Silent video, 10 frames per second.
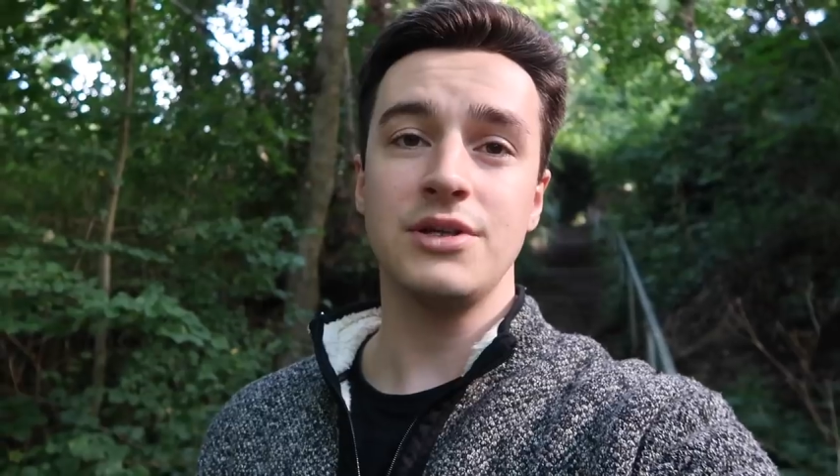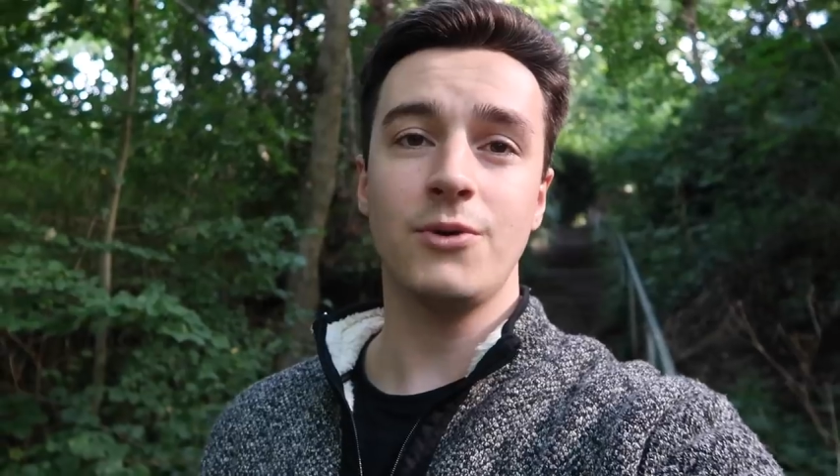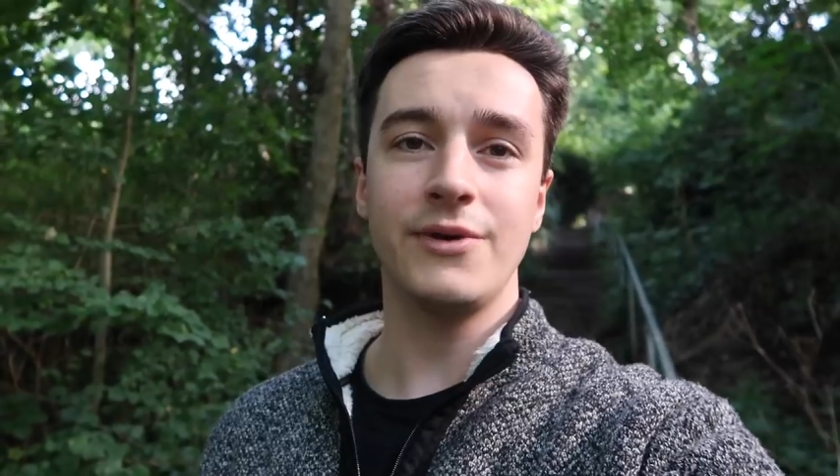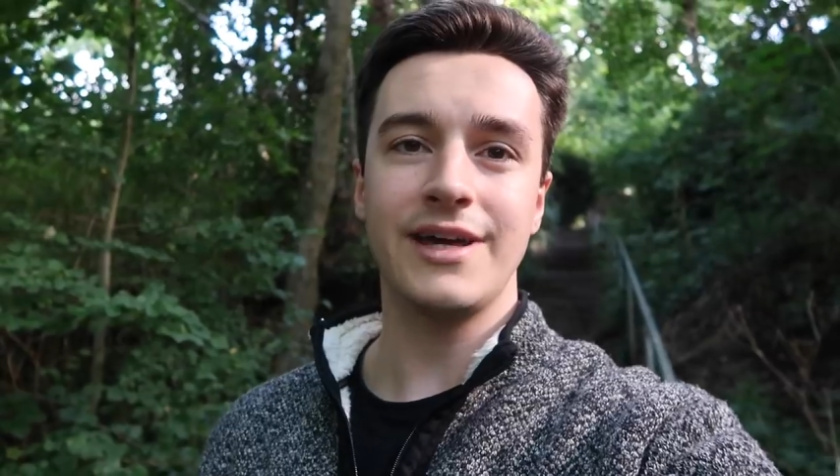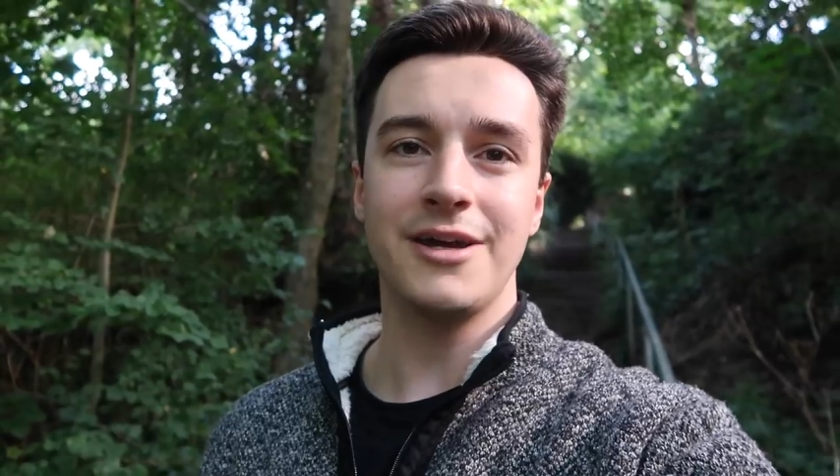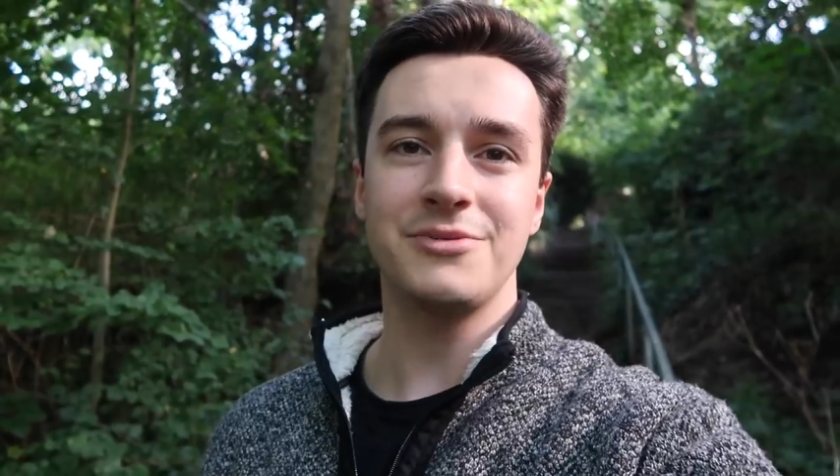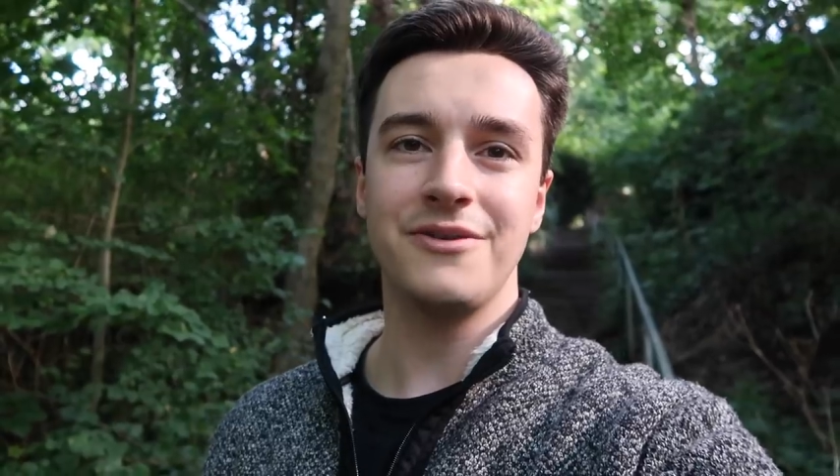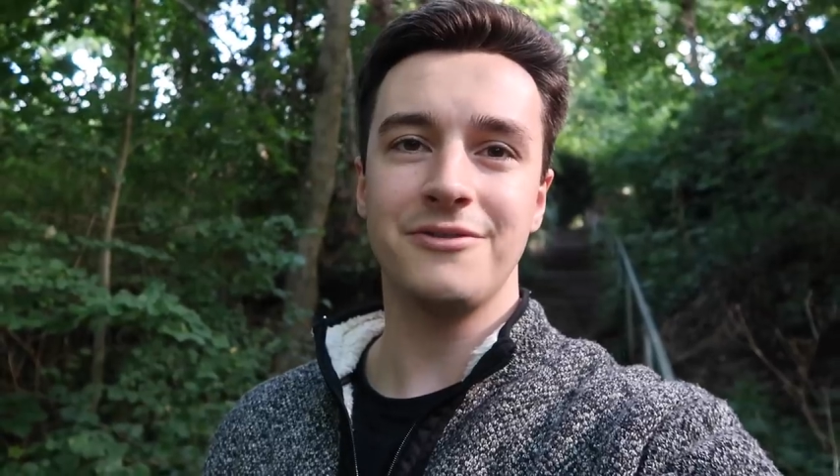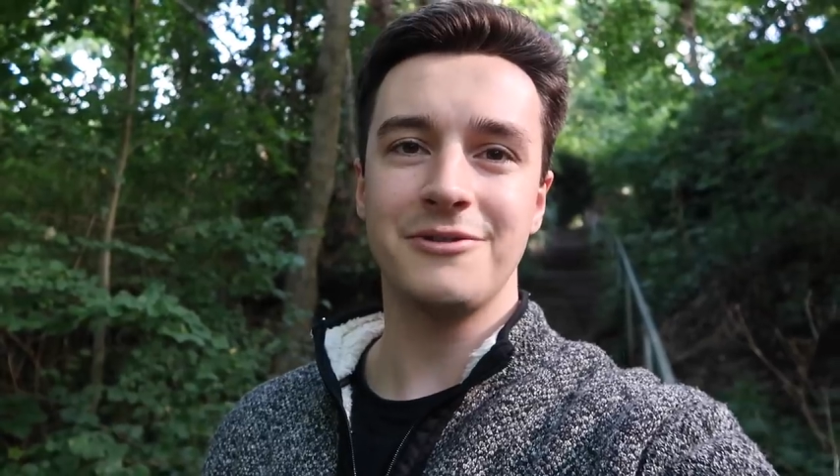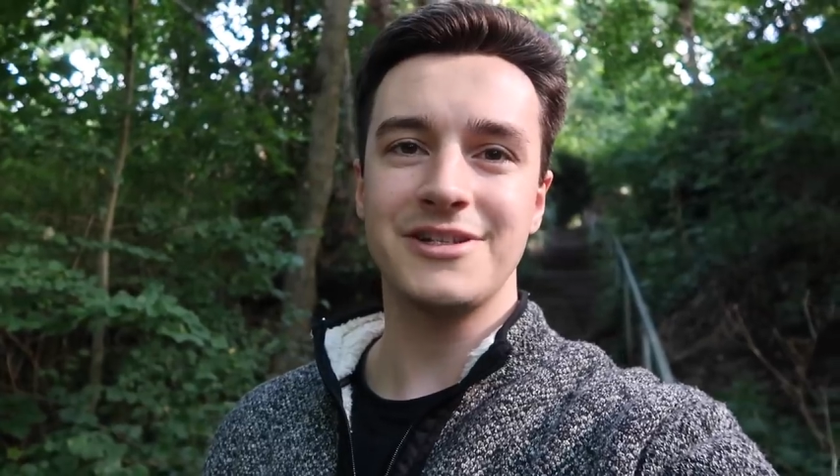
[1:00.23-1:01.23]
see what we get up
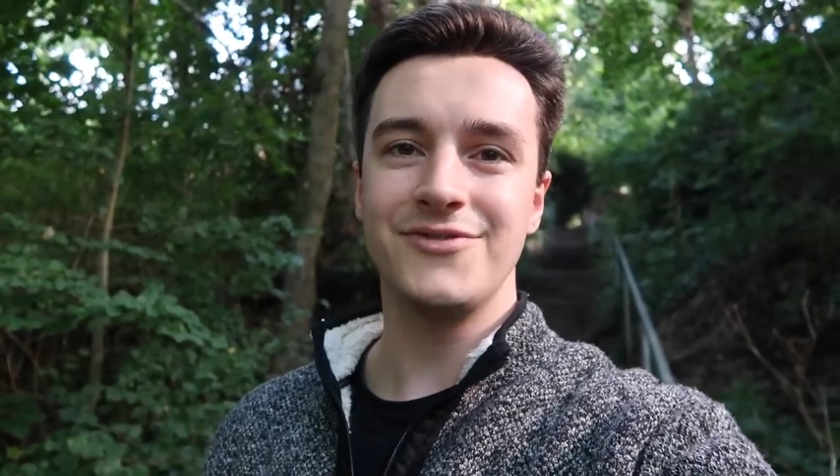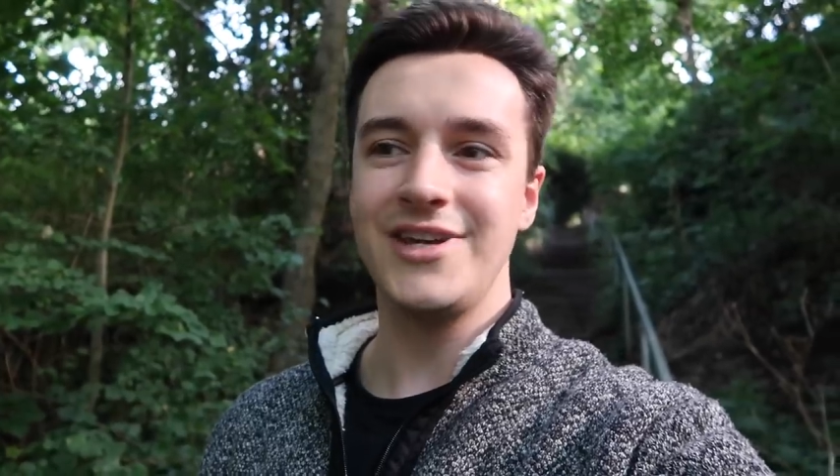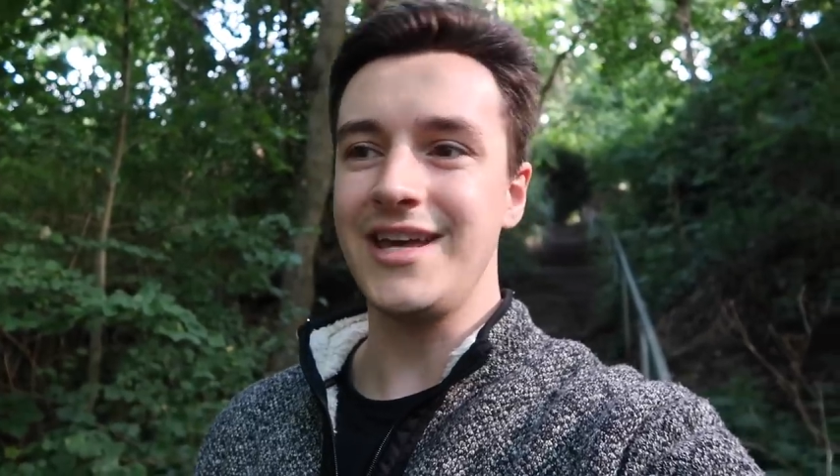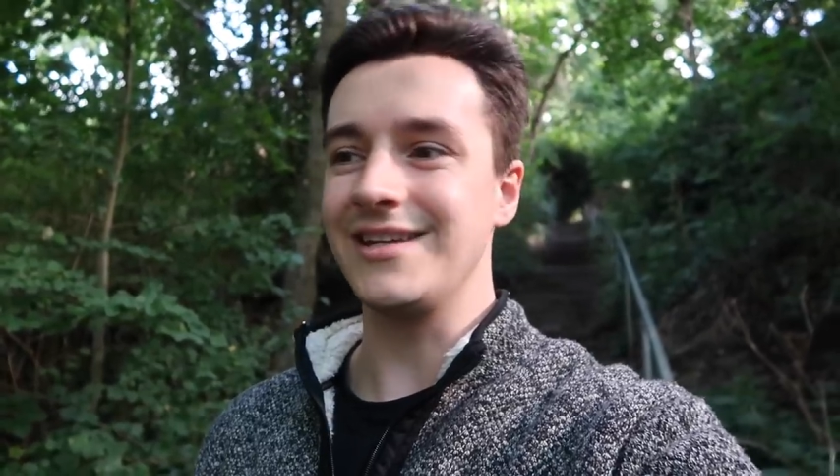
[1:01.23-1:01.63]
to for the rest of the day